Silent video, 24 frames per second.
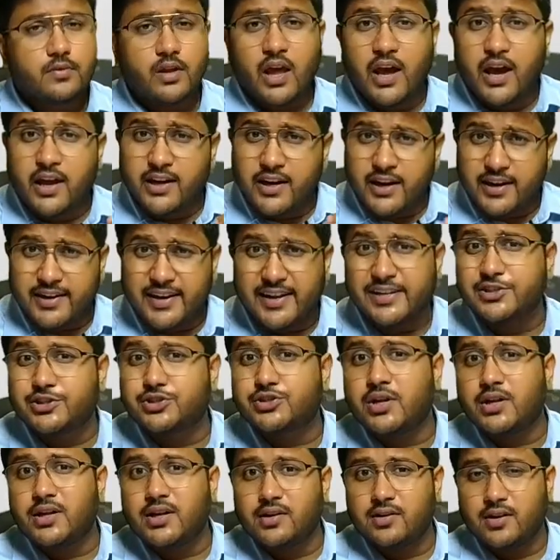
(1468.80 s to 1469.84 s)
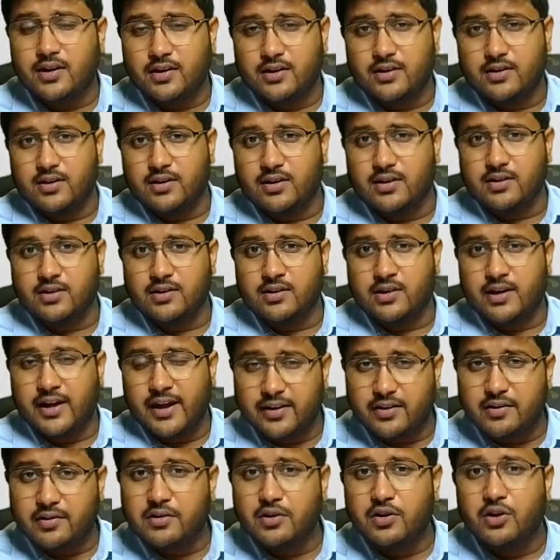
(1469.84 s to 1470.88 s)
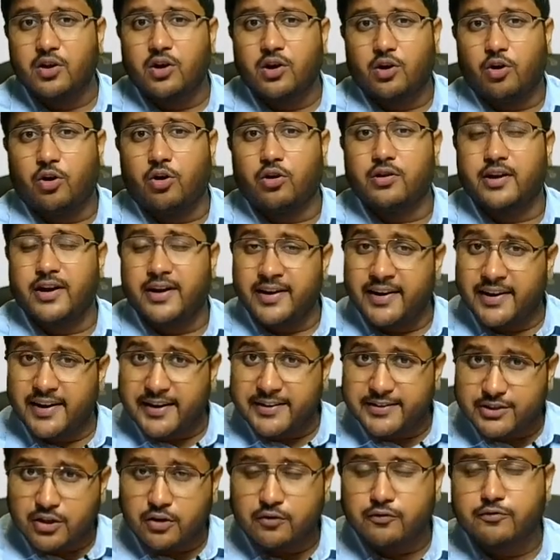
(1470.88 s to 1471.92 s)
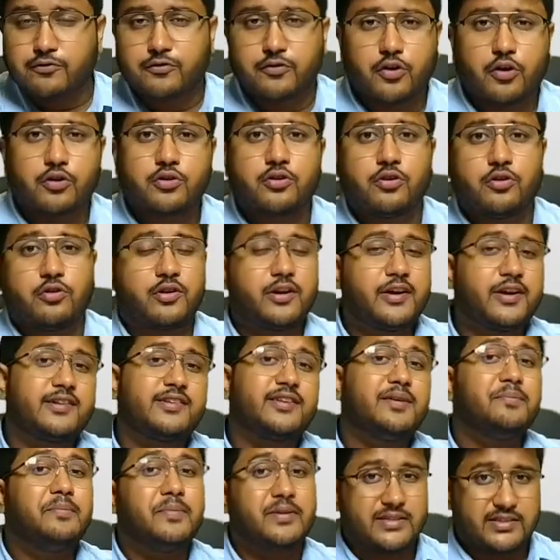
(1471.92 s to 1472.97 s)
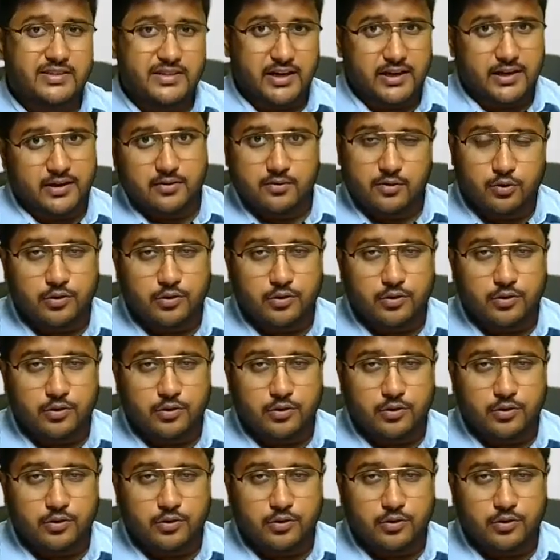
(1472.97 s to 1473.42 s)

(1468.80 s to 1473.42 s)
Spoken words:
an intentional error or intentional fraud or it is a mistake.